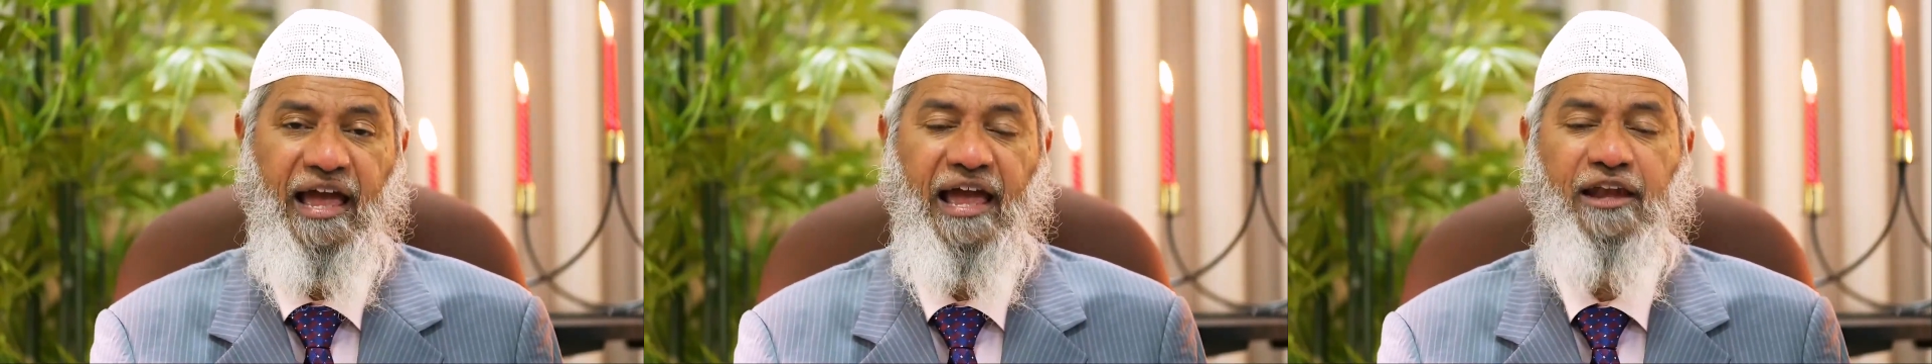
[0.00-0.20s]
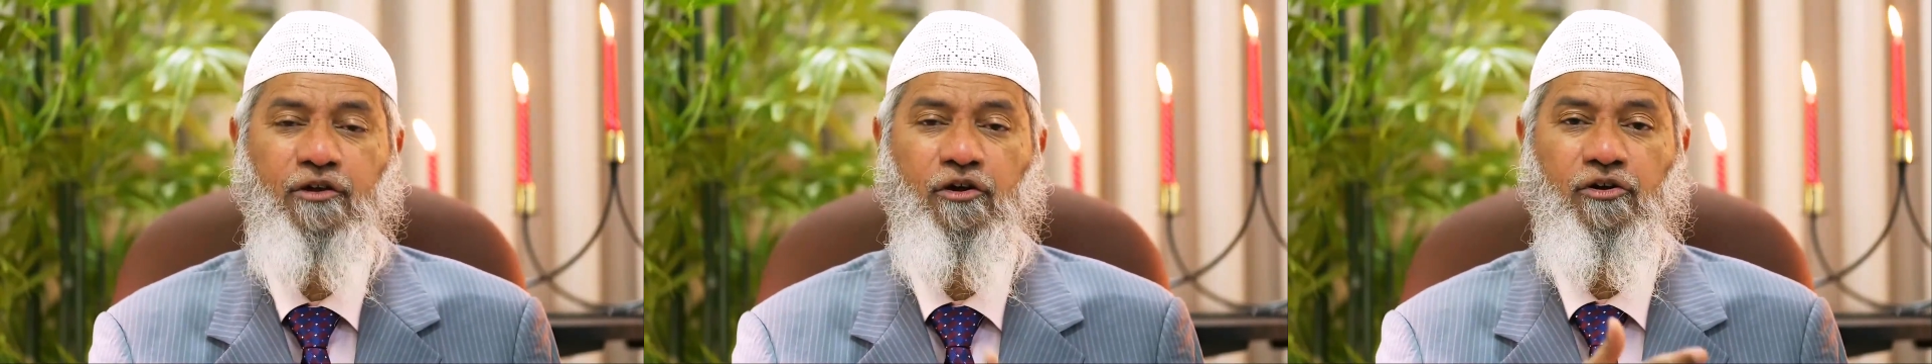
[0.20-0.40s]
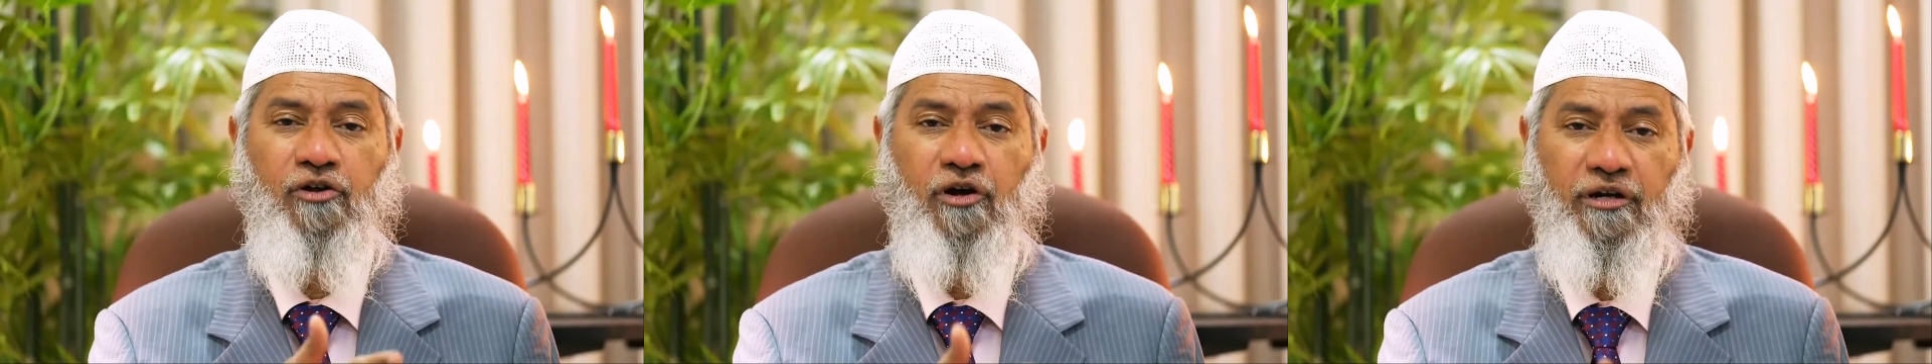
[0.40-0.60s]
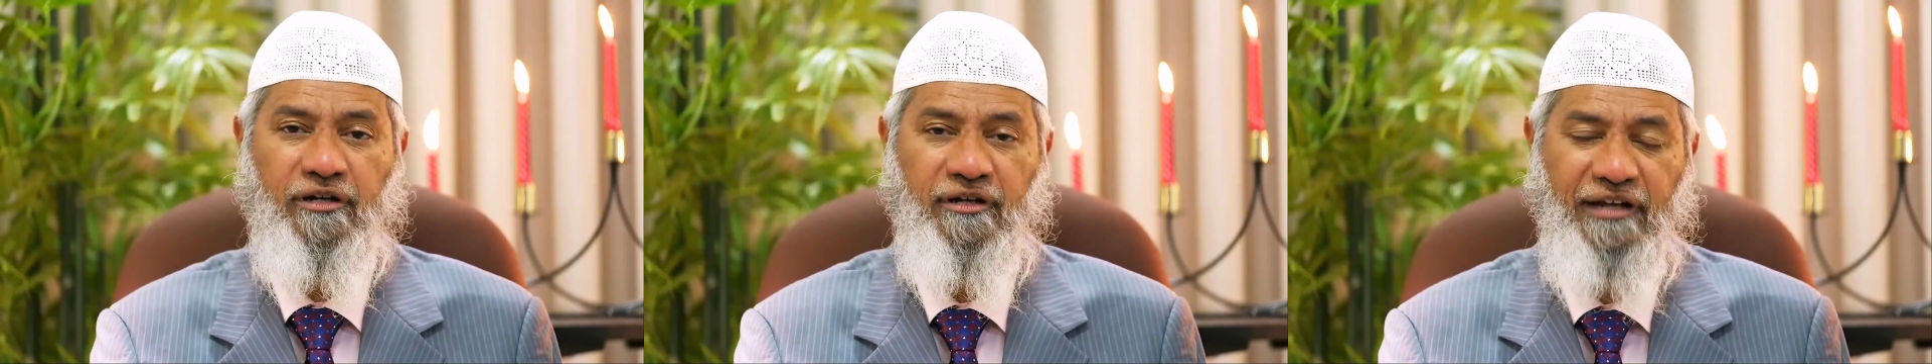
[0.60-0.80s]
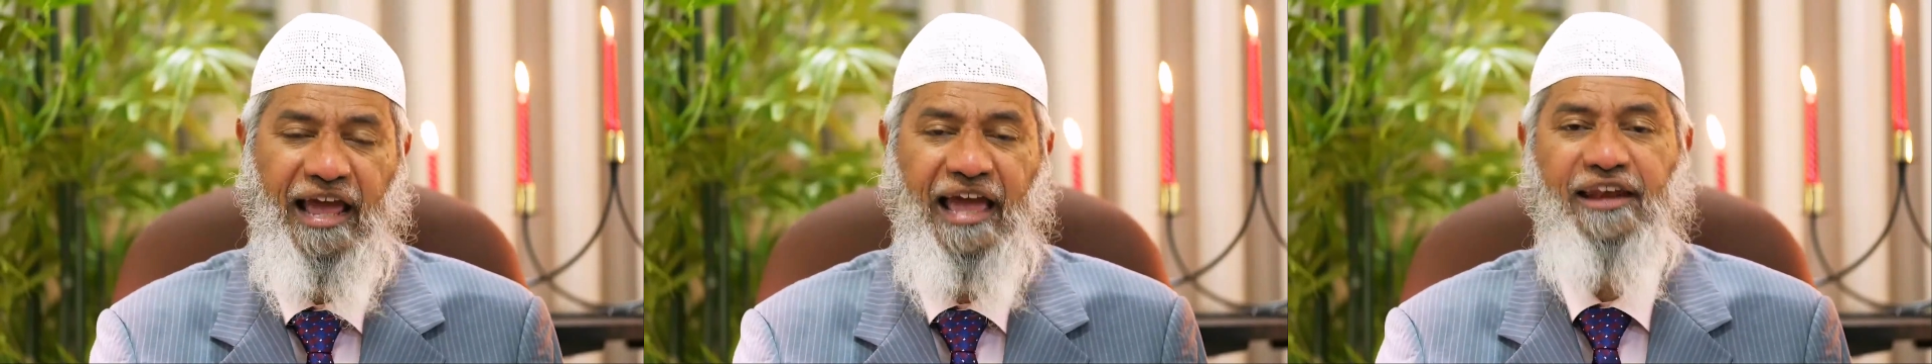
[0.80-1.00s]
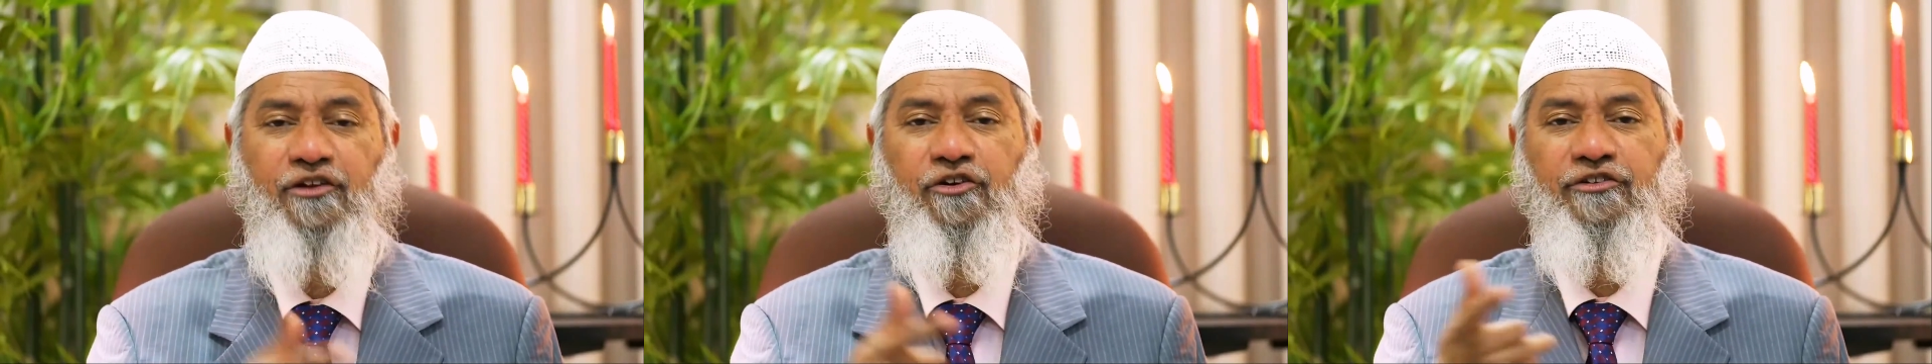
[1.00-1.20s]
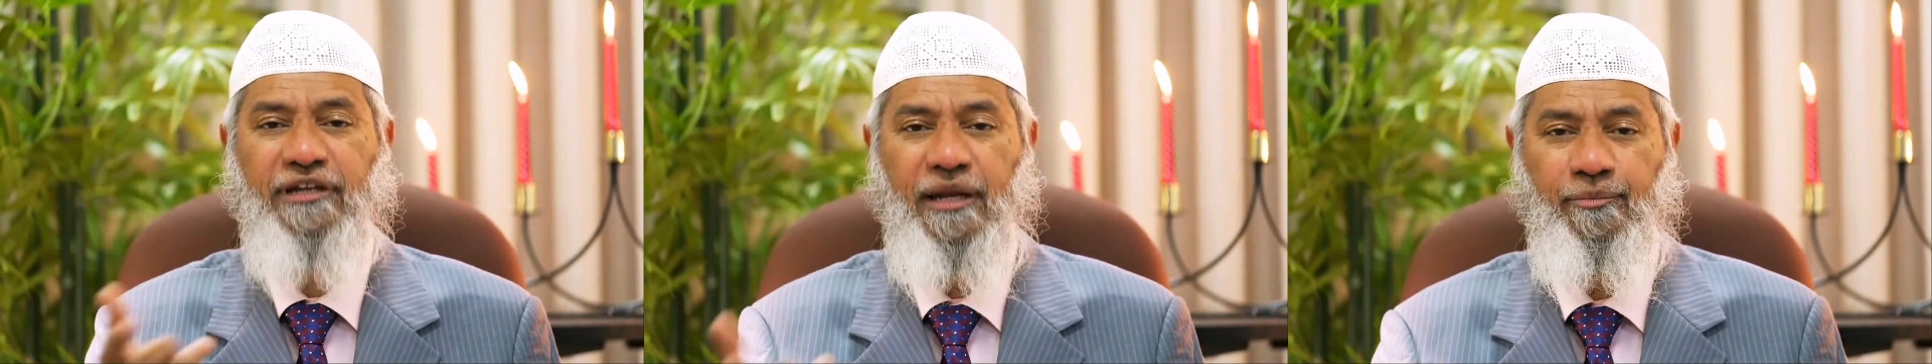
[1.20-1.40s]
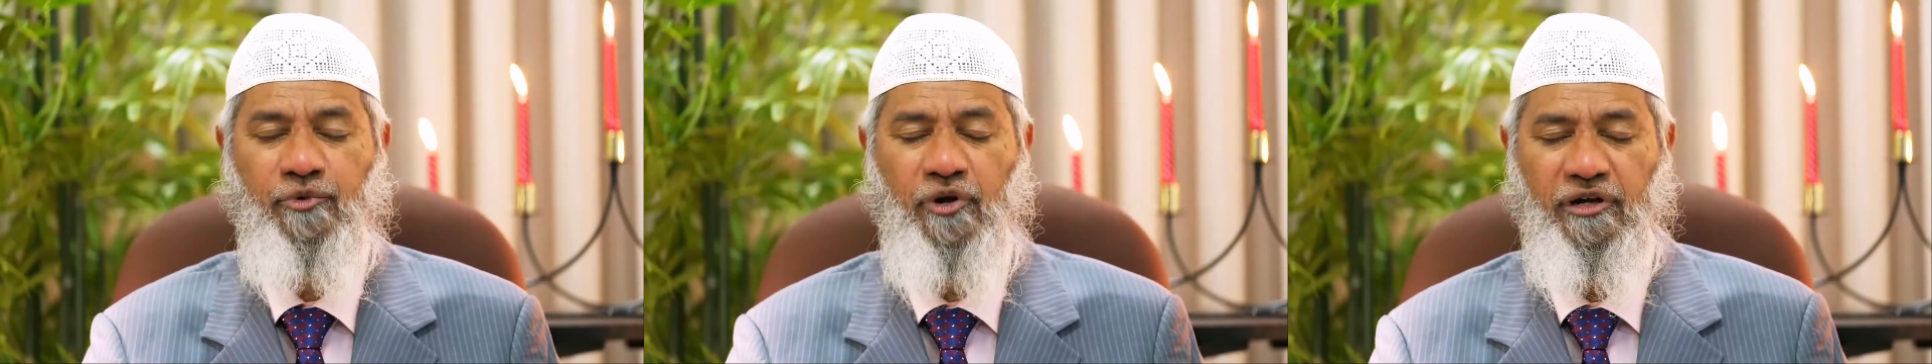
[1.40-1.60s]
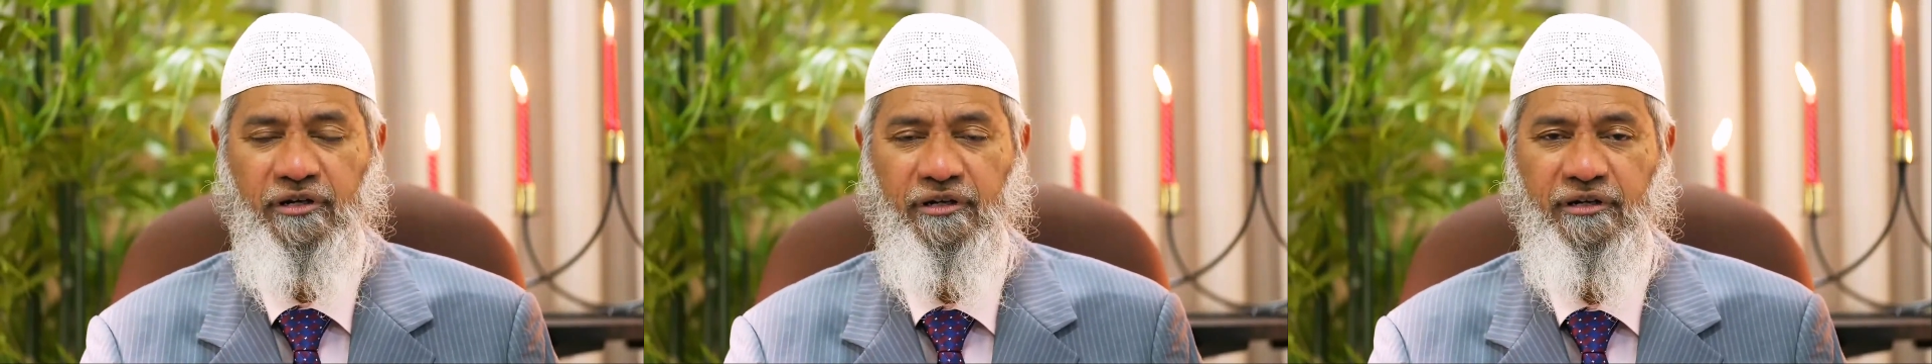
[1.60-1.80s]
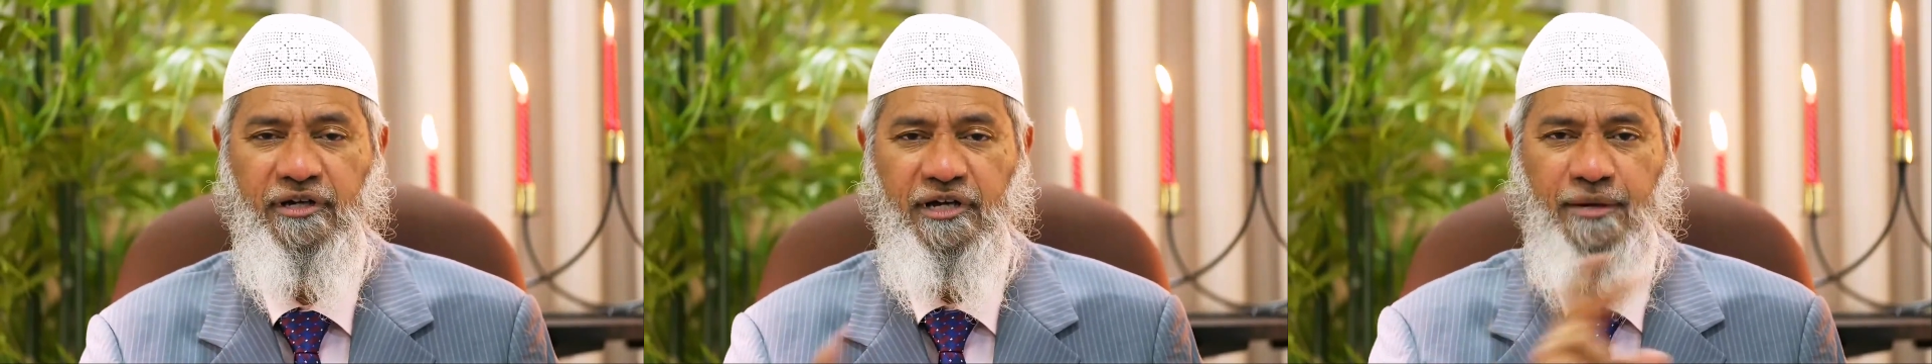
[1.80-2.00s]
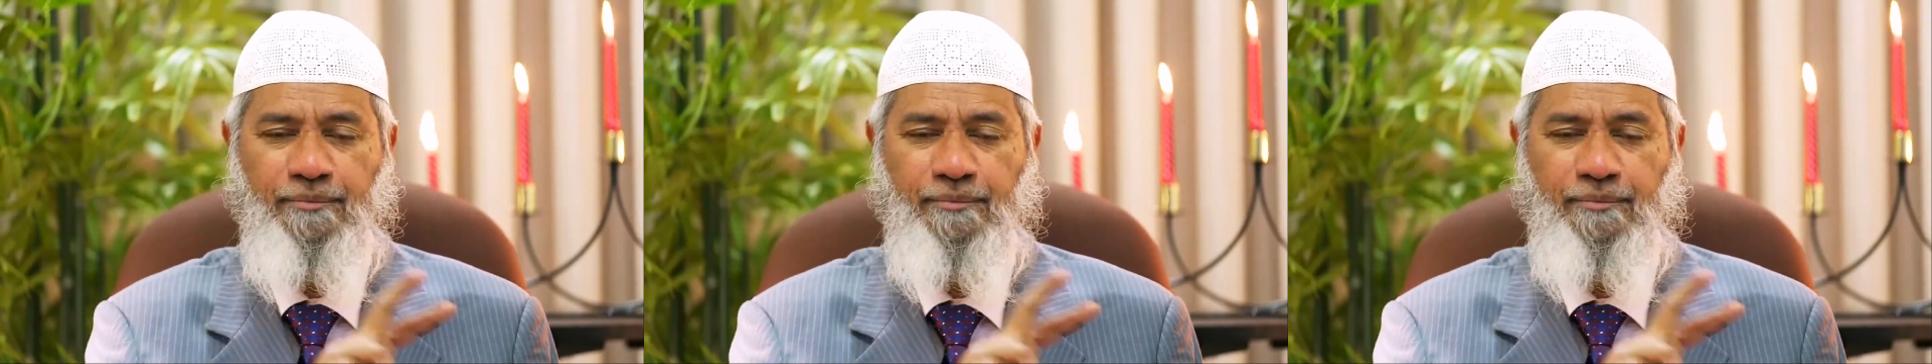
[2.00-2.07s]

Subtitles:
and your daughter and your stepdaughter.